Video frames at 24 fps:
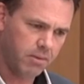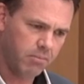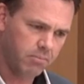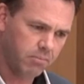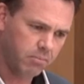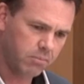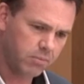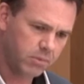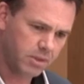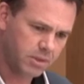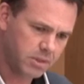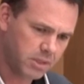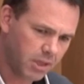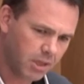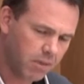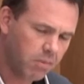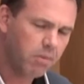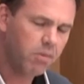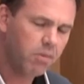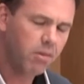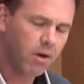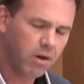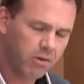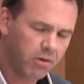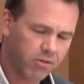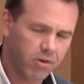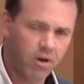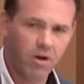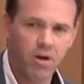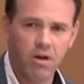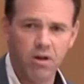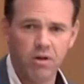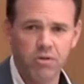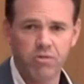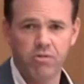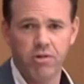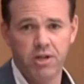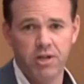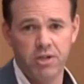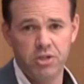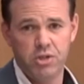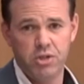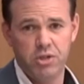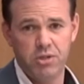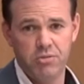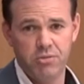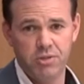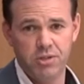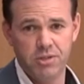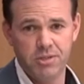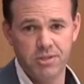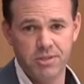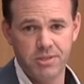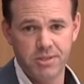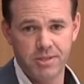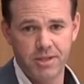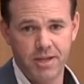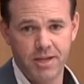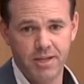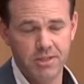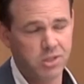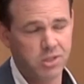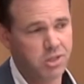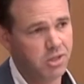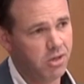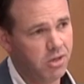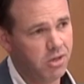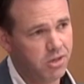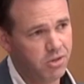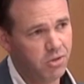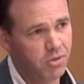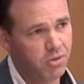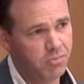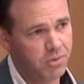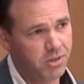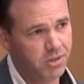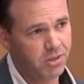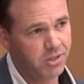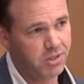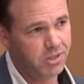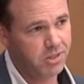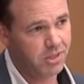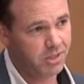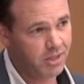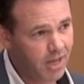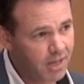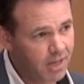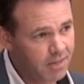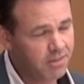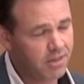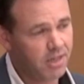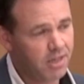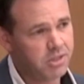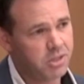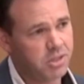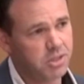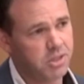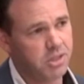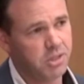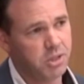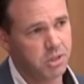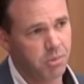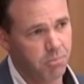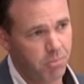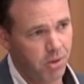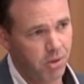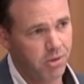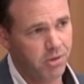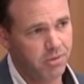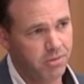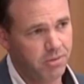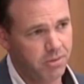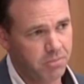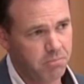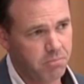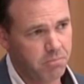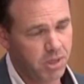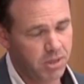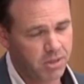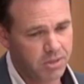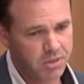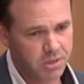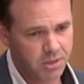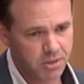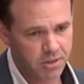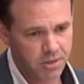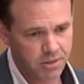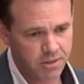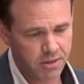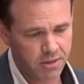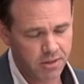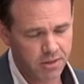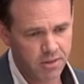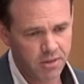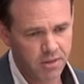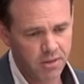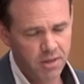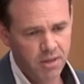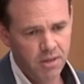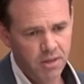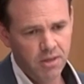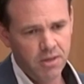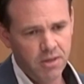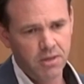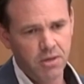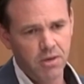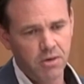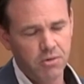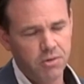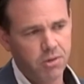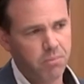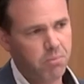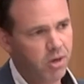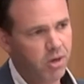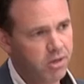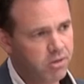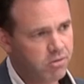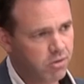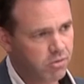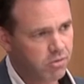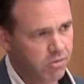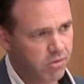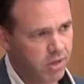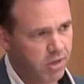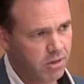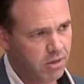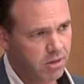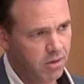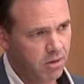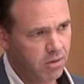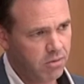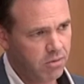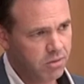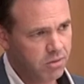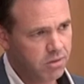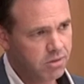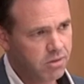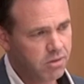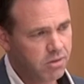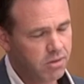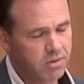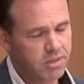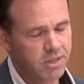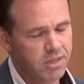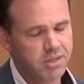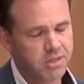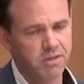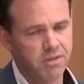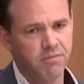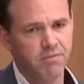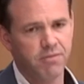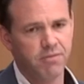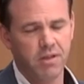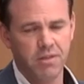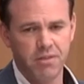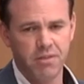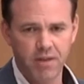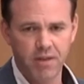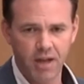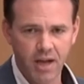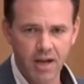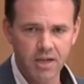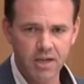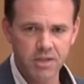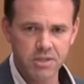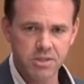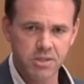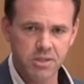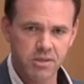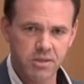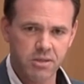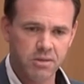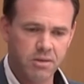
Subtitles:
they said not all credit unions had signed up to this, and that's disappointing, because I think the micro credit loan, it's a fantastic